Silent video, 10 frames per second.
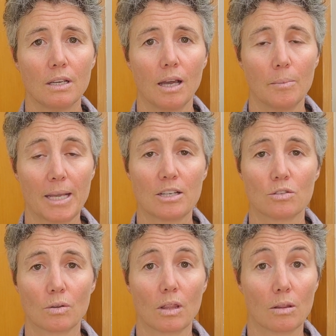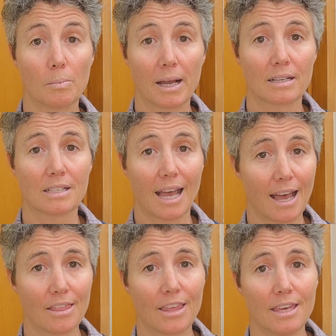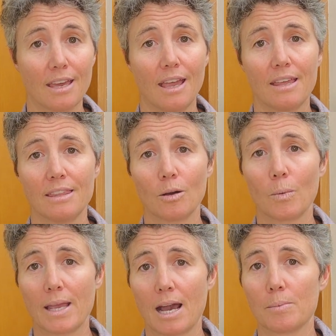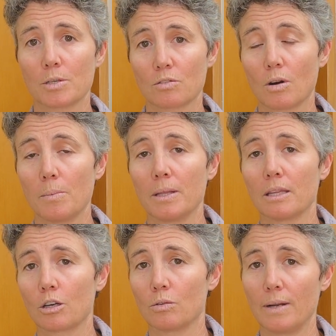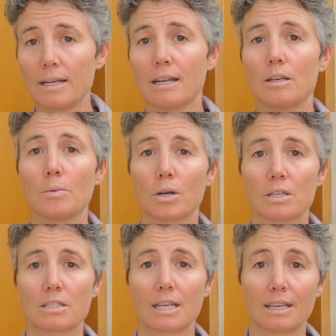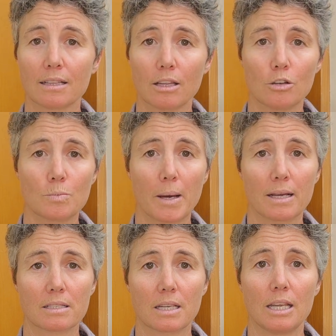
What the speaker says: making sure that the bugs are there and that we are prescribing the correct antibiotics to kill those bugs